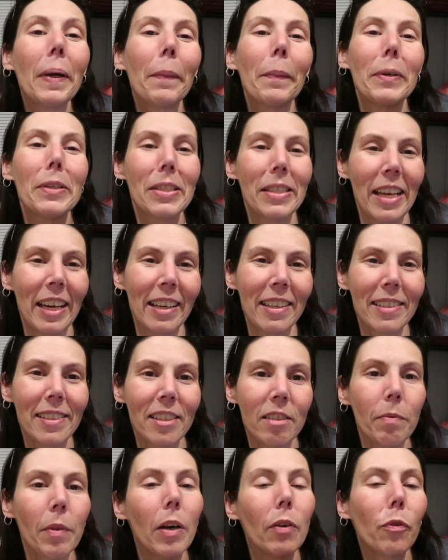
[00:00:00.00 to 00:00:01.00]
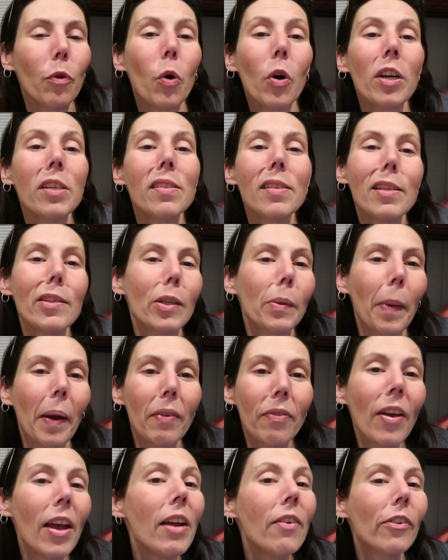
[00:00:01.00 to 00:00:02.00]
number 6, and of course these are
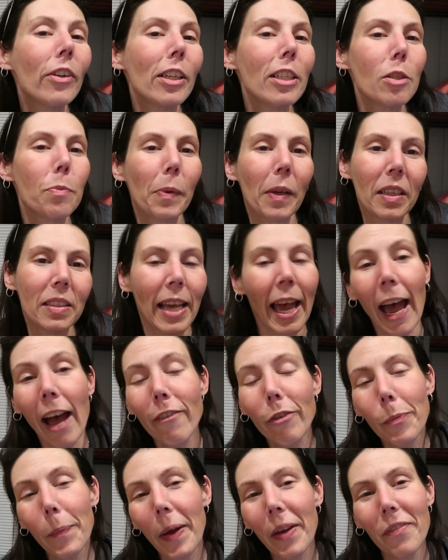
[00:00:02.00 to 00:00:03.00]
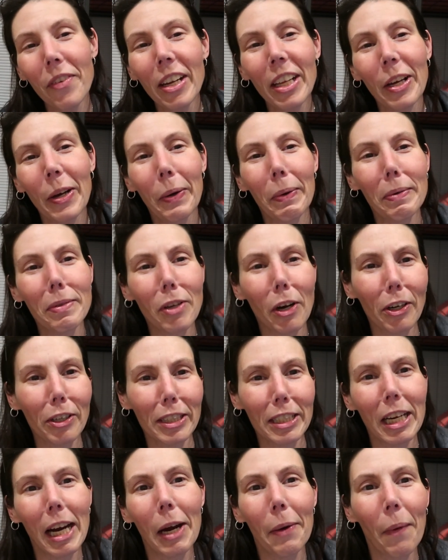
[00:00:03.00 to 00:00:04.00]
my favorites because half of my videos are
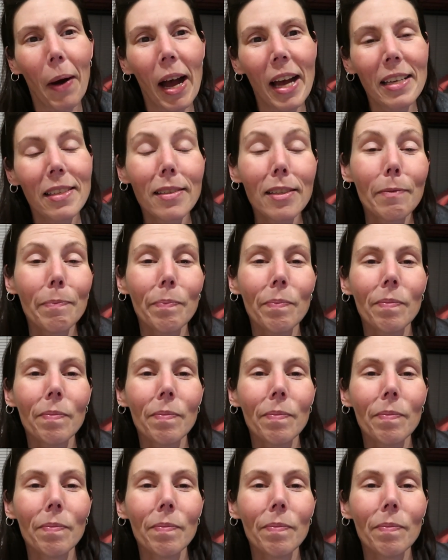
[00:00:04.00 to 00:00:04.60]
DIYs.